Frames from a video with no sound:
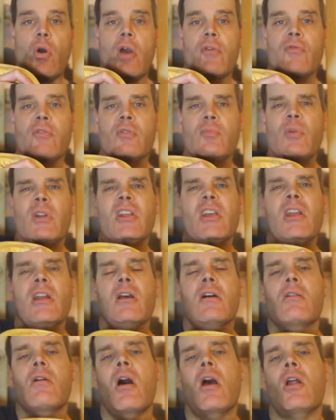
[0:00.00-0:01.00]
I've been
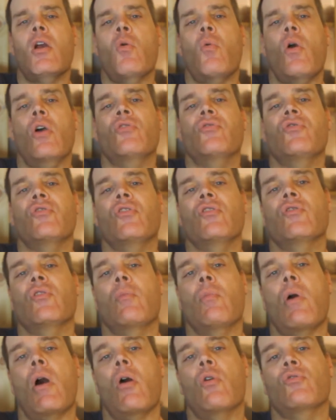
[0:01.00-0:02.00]
getting a lot of questions
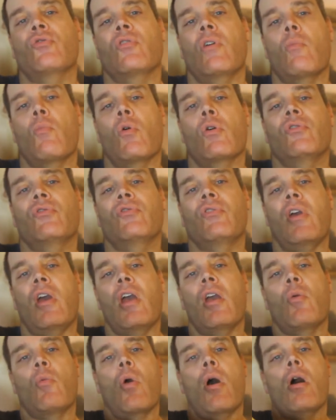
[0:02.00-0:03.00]
about someone
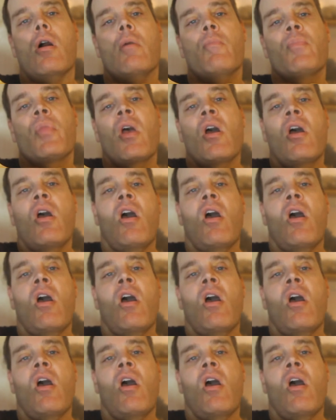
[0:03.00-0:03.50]
saying, well,